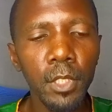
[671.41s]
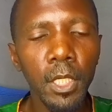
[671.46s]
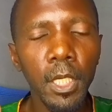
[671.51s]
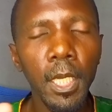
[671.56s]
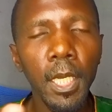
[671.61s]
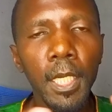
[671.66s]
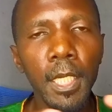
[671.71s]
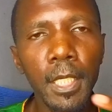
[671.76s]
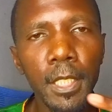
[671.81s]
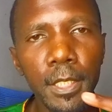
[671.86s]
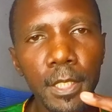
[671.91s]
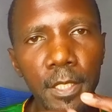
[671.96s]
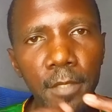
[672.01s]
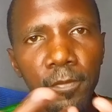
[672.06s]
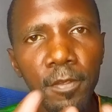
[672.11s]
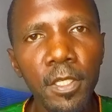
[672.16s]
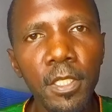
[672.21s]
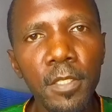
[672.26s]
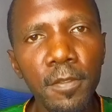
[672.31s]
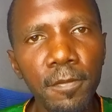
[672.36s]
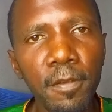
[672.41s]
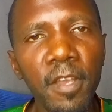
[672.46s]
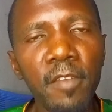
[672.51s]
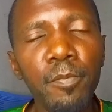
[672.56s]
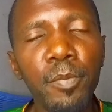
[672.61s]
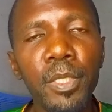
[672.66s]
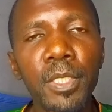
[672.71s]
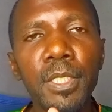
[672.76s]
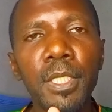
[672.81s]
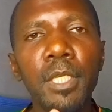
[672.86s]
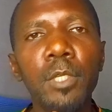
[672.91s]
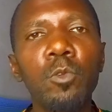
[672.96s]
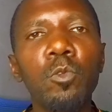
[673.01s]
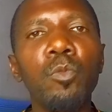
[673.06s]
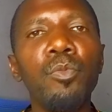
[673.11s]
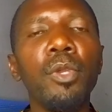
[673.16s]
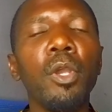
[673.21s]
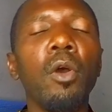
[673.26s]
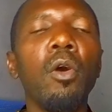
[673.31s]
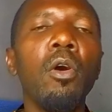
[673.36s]
75%
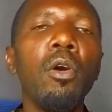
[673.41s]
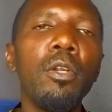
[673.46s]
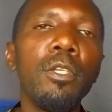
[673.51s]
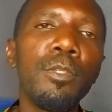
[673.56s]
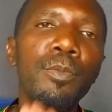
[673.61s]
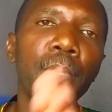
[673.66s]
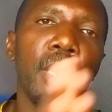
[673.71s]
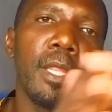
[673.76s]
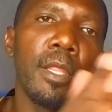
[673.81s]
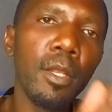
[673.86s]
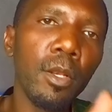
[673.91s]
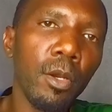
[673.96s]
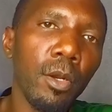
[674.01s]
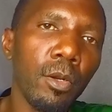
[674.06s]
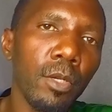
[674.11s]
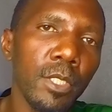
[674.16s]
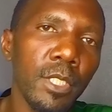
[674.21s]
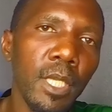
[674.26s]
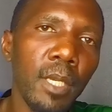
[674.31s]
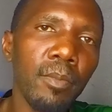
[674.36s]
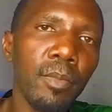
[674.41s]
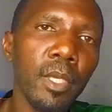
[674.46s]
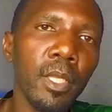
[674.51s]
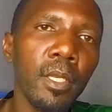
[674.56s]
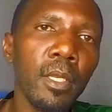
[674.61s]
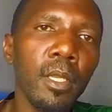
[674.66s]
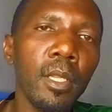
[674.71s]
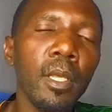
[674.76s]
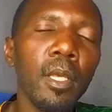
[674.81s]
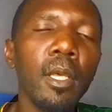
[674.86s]
will be owned by the local Zambian